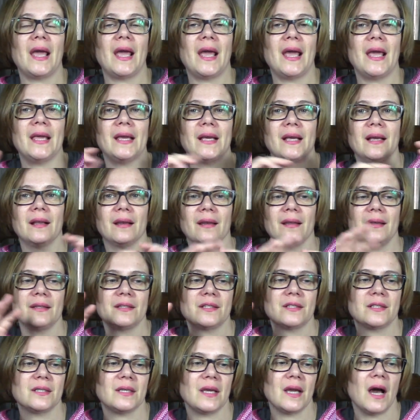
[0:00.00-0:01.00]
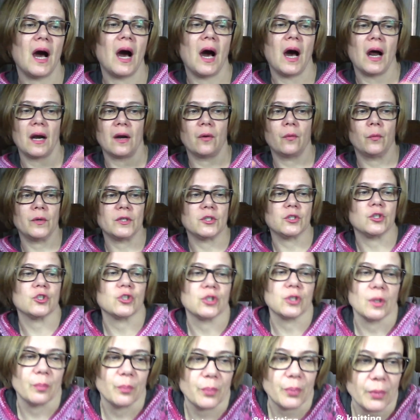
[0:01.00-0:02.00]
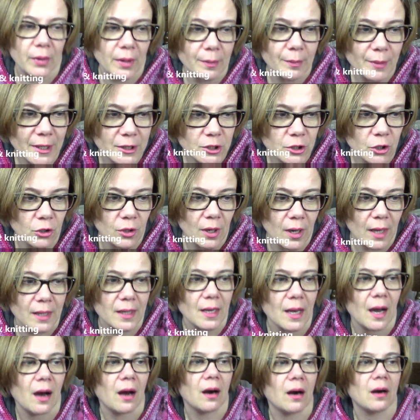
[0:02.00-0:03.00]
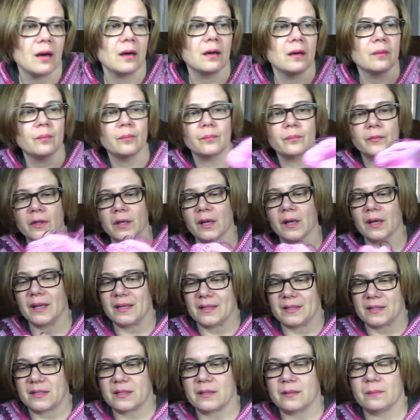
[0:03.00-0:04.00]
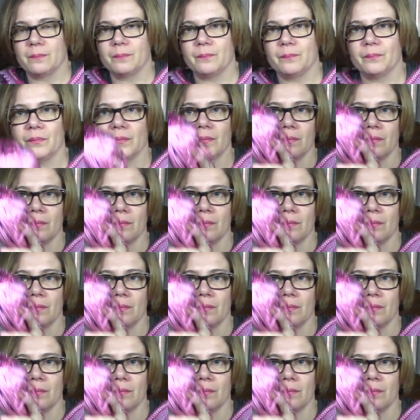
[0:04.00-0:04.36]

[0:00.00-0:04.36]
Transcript: a glitz yarn which is the prima donna yarn glitz